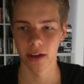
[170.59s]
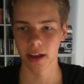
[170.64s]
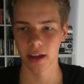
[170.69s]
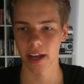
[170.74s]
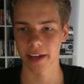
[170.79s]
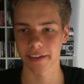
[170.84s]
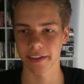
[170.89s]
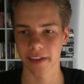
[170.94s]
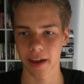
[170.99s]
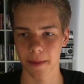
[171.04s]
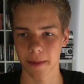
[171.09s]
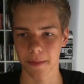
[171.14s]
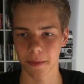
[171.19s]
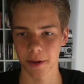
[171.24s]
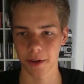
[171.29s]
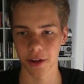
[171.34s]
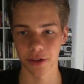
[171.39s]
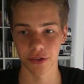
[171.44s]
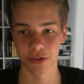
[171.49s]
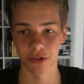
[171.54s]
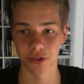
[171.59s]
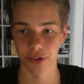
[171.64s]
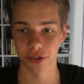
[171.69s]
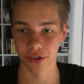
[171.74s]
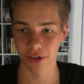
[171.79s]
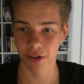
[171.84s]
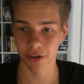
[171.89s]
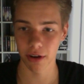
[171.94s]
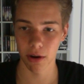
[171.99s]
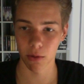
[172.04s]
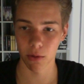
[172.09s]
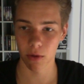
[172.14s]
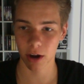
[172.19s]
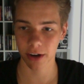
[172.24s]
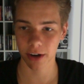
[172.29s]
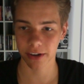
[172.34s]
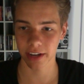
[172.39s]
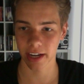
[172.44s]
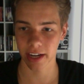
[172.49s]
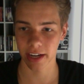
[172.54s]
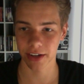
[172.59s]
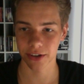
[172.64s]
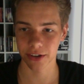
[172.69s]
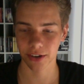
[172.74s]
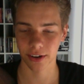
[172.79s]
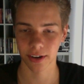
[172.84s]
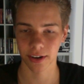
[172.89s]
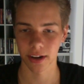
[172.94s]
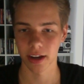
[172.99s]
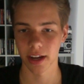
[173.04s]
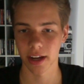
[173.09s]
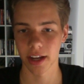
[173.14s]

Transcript: except you should just go watch The Hitcher.